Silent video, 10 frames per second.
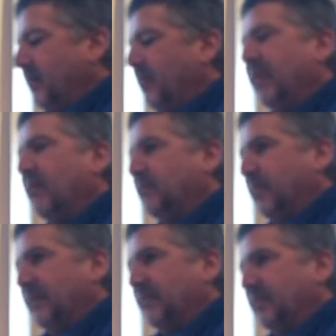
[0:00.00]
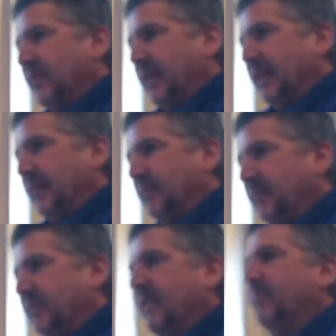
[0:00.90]
pre-owned specials tabs.
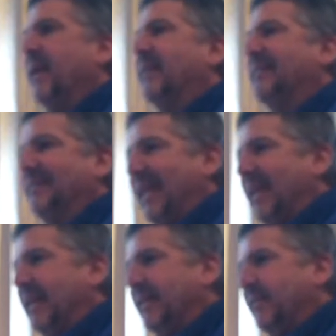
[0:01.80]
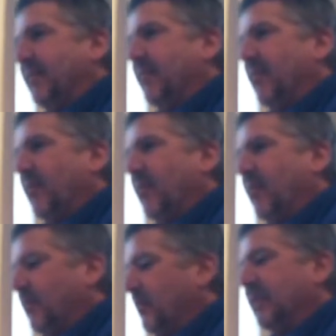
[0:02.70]
Is that by design or?